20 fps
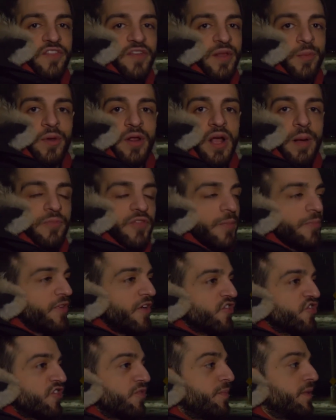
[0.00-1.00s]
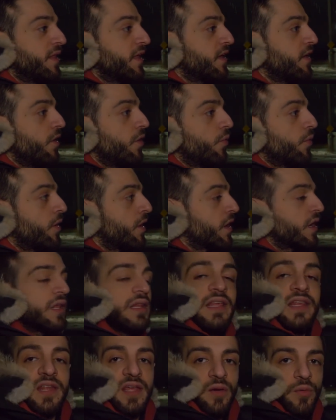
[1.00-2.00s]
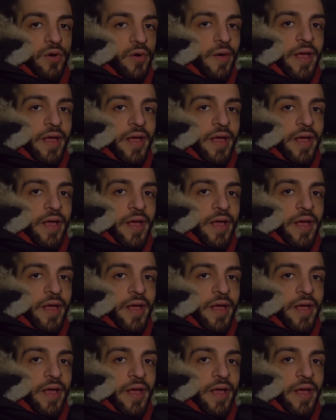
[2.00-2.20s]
If anyone comes up to us, just be like, yo, we're cleaning, we're